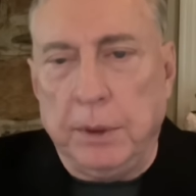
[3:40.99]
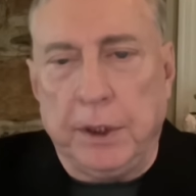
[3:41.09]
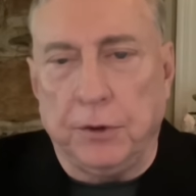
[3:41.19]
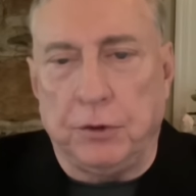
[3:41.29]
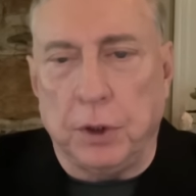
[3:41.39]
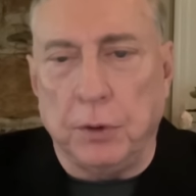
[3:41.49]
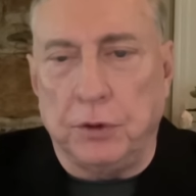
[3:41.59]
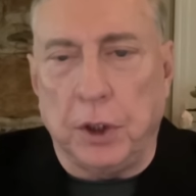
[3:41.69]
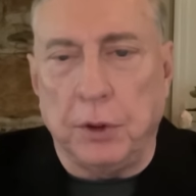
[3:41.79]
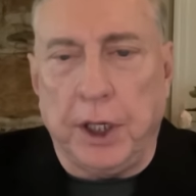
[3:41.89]
because
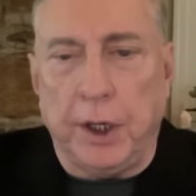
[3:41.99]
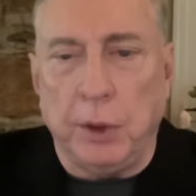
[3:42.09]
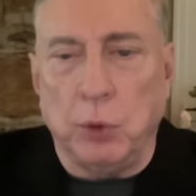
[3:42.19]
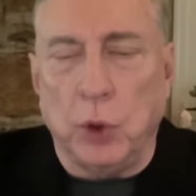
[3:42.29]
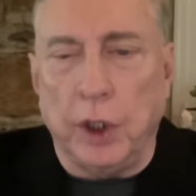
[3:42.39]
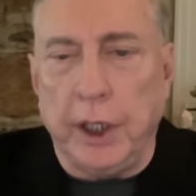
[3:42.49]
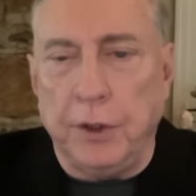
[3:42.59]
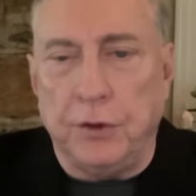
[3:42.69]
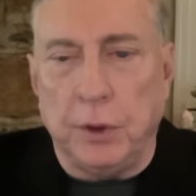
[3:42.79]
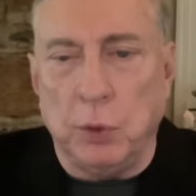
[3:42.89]
drones don't carry
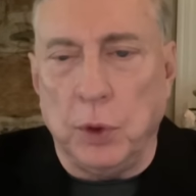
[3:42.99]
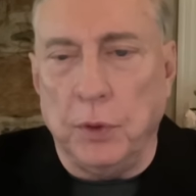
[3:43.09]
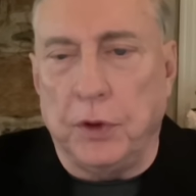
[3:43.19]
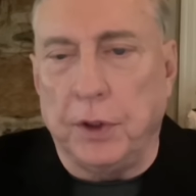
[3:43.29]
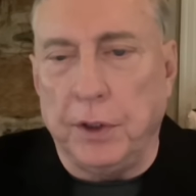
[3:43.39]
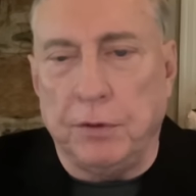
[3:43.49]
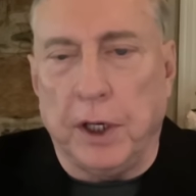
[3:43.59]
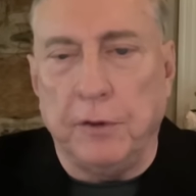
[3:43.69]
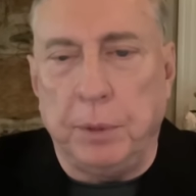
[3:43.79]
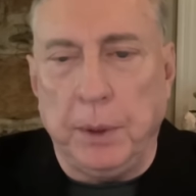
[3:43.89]
warheads that wound
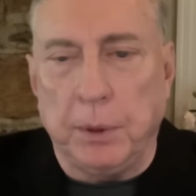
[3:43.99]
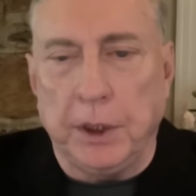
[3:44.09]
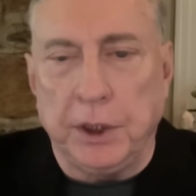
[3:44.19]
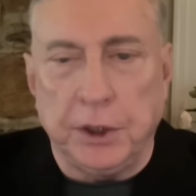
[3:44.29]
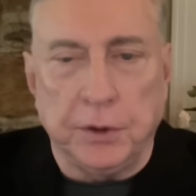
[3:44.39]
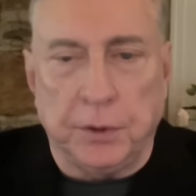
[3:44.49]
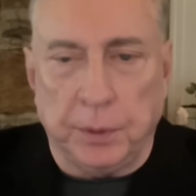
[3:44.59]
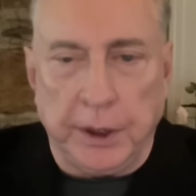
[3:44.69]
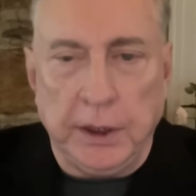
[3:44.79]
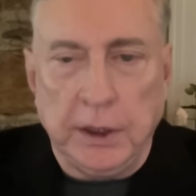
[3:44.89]
35 people and kill
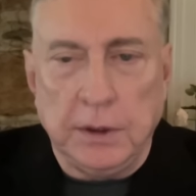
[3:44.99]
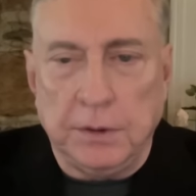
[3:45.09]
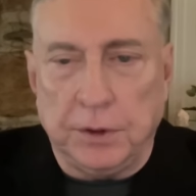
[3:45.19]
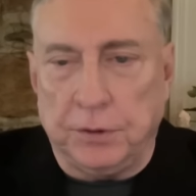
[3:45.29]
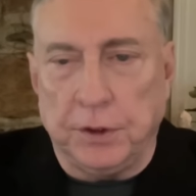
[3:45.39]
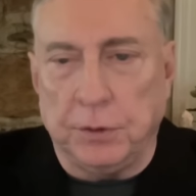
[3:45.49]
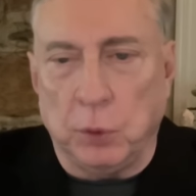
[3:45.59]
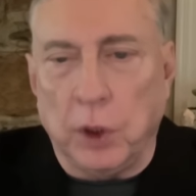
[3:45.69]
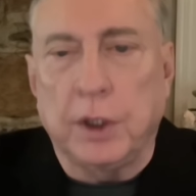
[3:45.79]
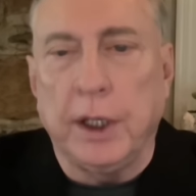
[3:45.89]
three. Just
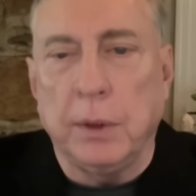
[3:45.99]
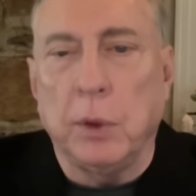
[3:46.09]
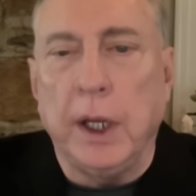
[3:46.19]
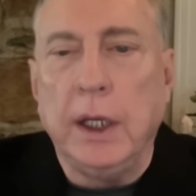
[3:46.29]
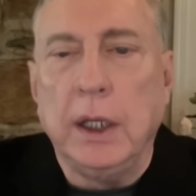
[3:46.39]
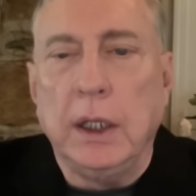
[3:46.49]
doesn't work that way.